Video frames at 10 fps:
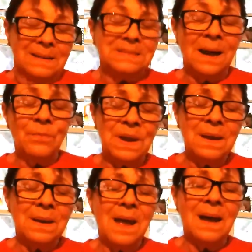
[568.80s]
So
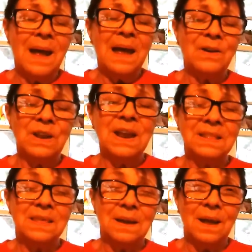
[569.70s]
then I had to
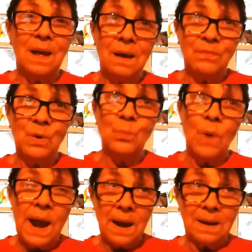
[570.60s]
get the oven
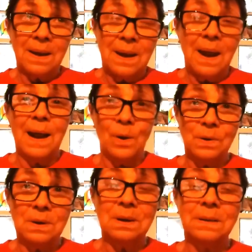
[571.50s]
rack
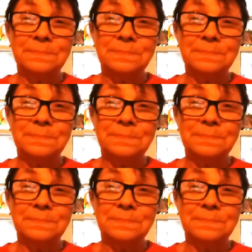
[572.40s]
out,